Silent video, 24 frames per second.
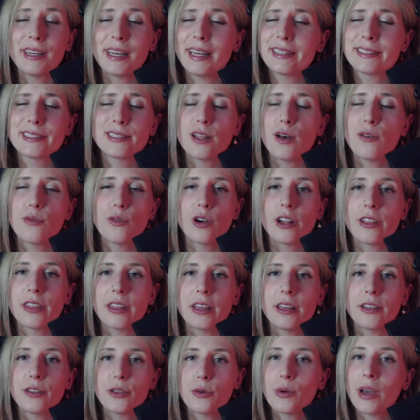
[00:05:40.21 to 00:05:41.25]
It's not worth
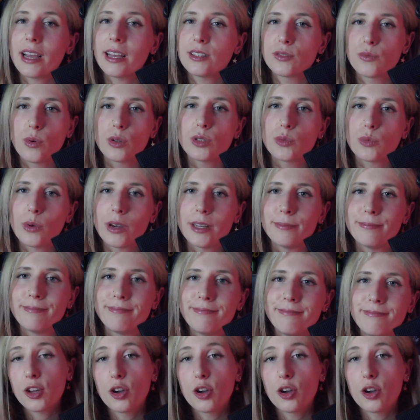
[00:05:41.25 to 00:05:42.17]
it, you guys won't win.